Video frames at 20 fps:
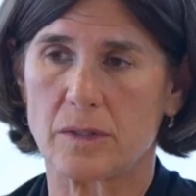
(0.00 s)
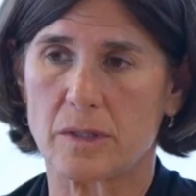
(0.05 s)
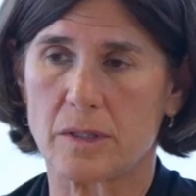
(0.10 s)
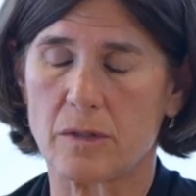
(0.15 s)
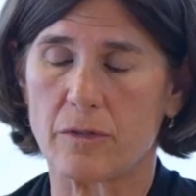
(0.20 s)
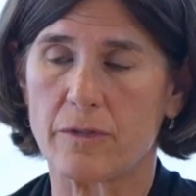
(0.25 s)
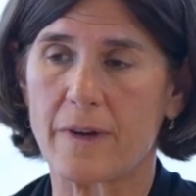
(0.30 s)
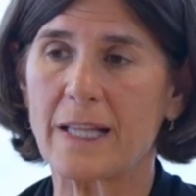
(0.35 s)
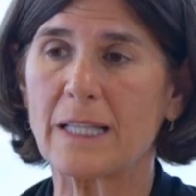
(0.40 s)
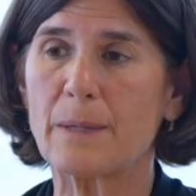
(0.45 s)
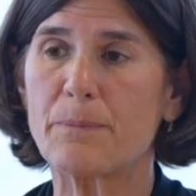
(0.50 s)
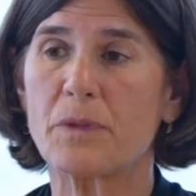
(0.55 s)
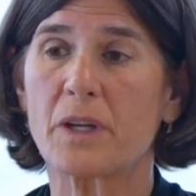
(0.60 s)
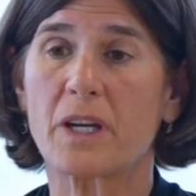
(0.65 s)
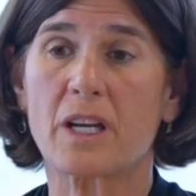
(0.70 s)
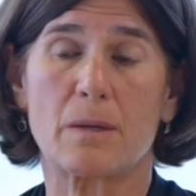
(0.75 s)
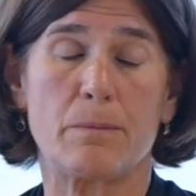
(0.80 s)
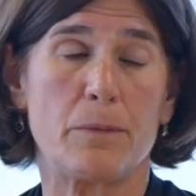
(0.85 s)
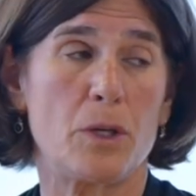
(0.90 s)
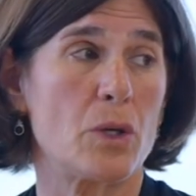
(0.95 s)
develop the
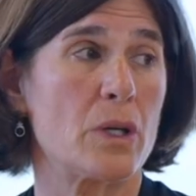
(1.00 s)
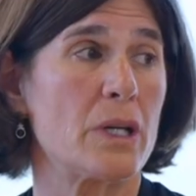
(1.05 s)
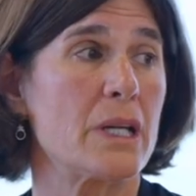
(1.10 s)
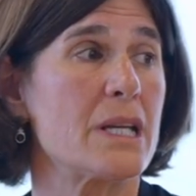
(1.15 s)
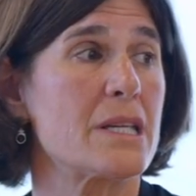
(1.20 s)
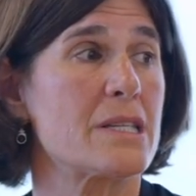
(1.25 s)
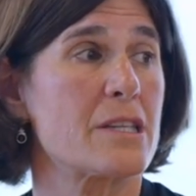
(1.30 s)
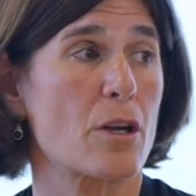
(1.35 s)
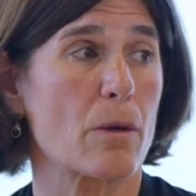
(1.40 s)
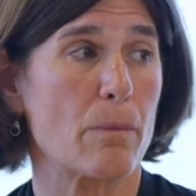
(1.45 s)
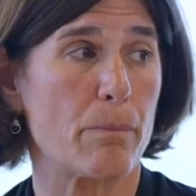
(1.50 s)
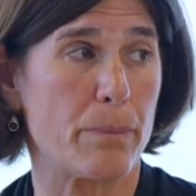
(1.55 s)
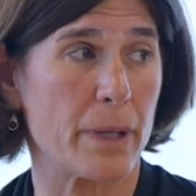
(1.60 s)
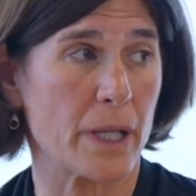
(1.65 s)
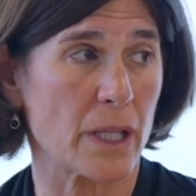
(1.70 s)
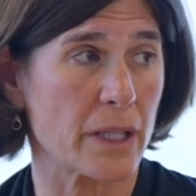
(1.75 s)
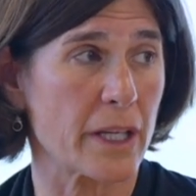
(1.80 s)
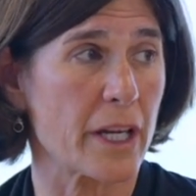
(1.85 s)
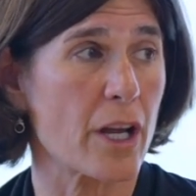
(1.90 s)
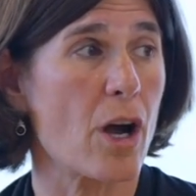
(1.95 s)
communities that are
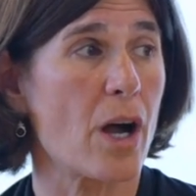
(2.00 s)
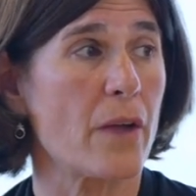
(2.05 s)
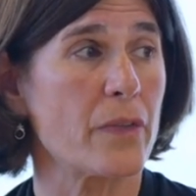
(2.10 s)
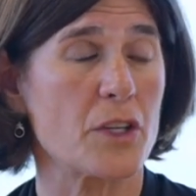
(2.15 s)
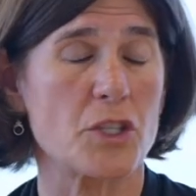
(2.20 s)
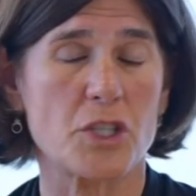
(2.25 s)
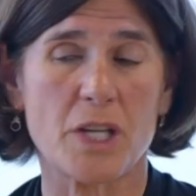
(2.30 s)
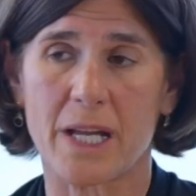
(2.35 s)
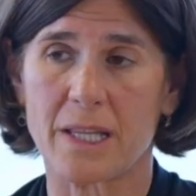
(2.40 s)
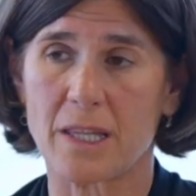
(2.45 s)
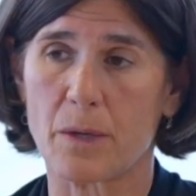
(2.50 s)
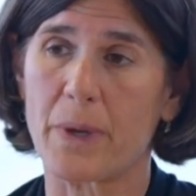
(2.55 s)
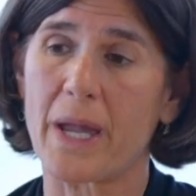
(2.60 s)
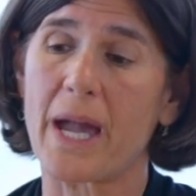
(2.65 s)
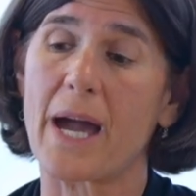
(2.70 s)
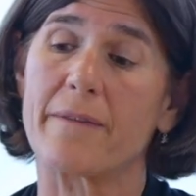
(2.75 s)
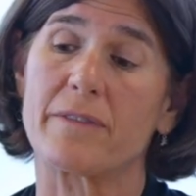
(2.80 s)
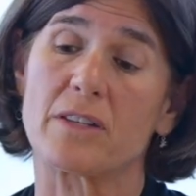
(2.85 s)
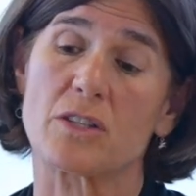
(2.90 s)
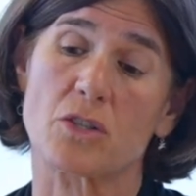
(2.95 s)
building on the chain that we
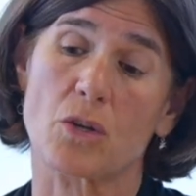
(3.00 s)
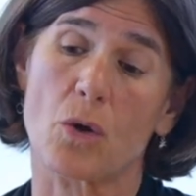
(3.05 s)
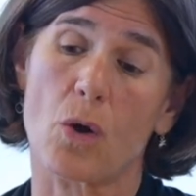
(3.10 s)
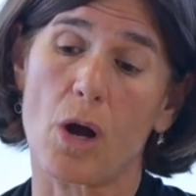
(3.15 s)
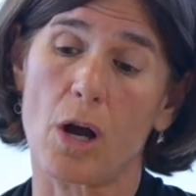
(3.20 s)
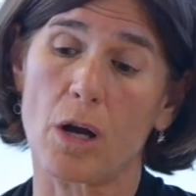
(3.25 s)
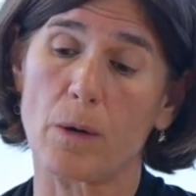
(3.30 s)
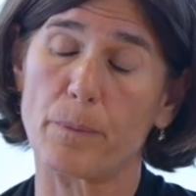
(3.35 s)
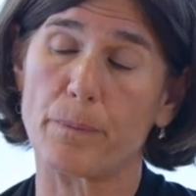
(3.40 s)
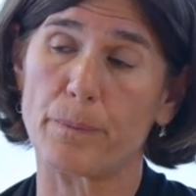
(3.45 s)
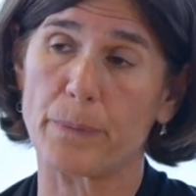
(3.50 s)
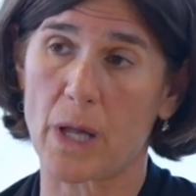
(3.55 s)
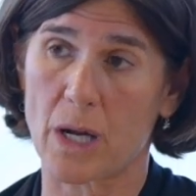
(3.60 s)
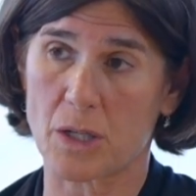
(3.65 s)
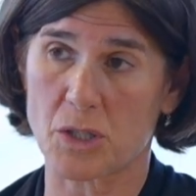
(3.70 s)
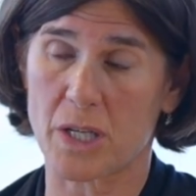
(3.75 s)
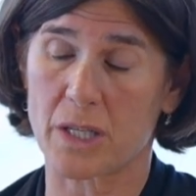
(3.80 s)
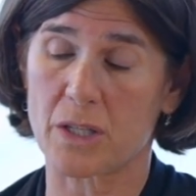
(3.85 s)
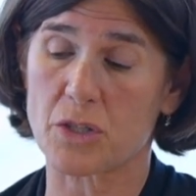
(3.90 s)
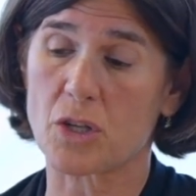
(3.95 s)
have. And so our
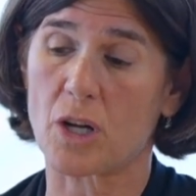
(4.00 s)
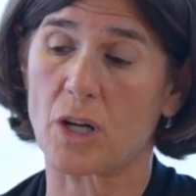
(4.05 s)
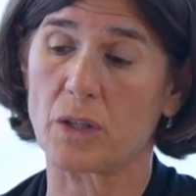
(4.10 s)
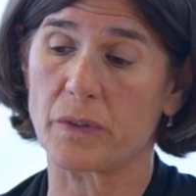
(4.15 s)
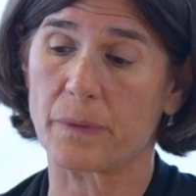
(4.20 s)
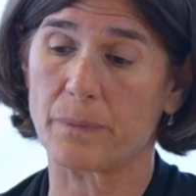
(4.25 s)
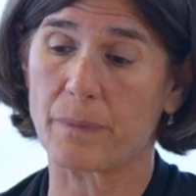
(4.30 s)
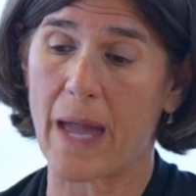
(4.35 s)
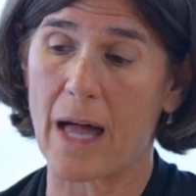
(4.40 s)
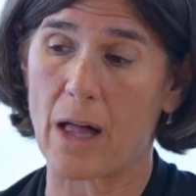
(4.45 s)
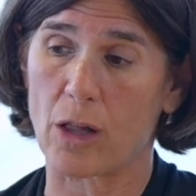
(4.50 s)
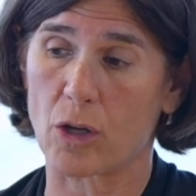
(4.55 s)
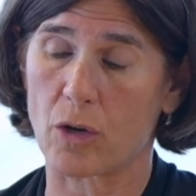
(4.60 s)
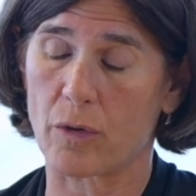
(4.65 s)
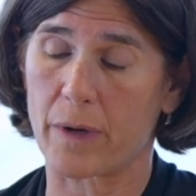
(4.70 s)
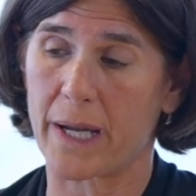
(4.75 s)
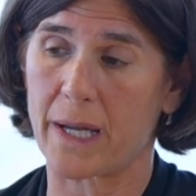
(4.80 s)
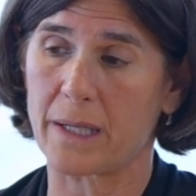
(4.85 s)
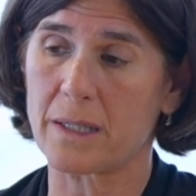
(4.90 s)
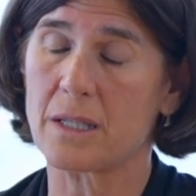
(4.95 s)
blockchain is called
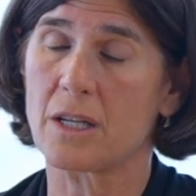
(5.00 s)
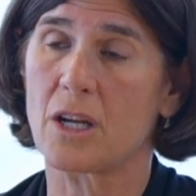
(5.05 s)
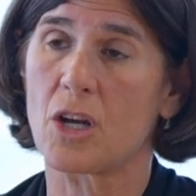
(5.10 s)
Algorand.